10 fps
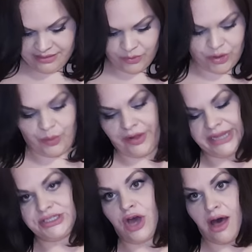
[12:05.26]
or you're wearing
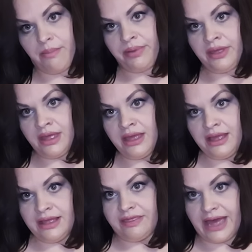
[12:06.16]
a top
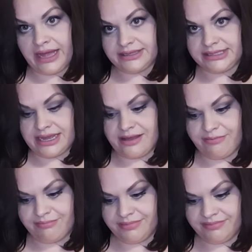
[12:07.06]
that,
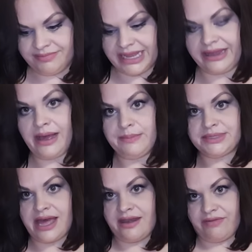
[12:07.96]
um, that
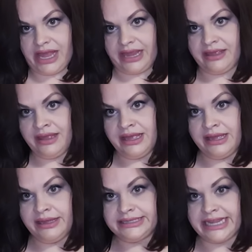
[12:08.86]
comes kind of like
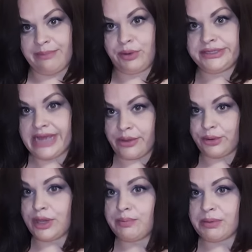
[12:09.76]
tapered down
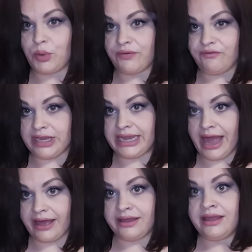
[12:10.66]
or a little bit more
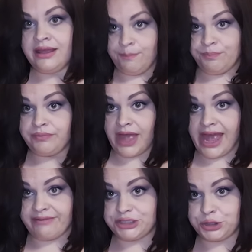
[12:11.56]
v-neck. I
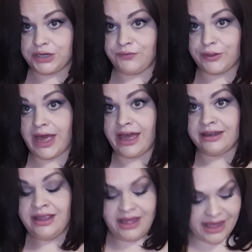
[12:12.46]
have a trick for
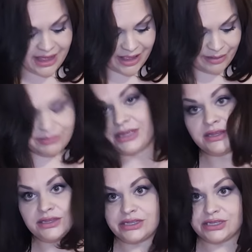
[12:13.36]
that. Um,
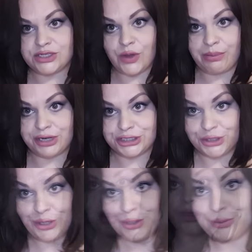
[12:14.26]
so I'm going to
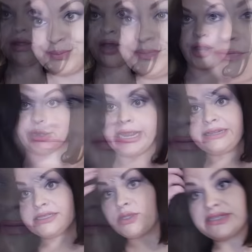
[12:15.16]
show you. All
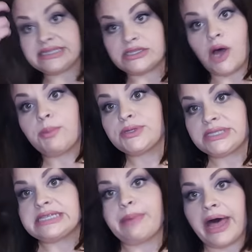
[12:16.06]
right, so this is almost
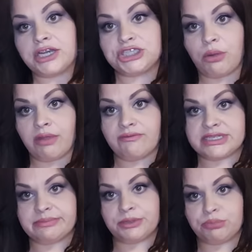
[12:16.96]
as bad as showing
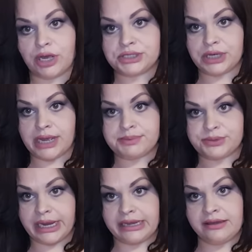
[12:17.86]
visible bra straps,
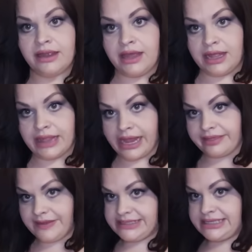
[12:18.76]
right?
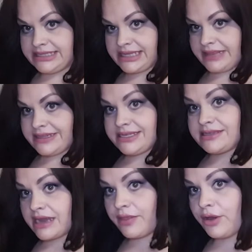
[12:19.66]
Like this is this is
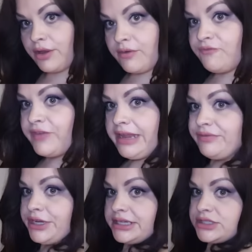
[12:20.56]
another
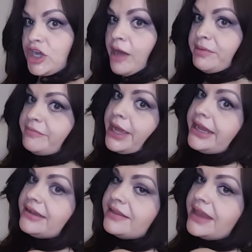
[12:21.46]
favorite top of
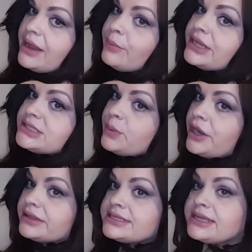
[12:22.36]
mine that I like to wear
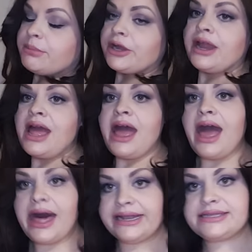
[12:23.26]
in the summer.
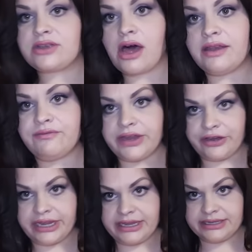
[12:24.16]
And it's got a
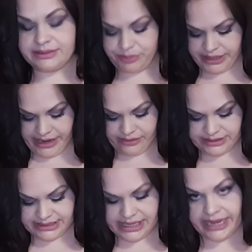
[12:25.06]
very
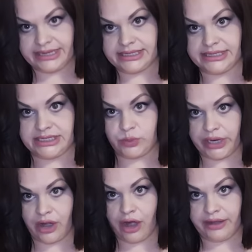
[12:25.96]
pronounced like
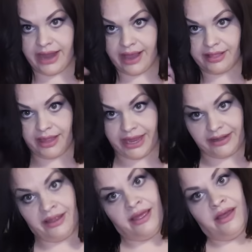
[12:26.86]
sweetheart neckline.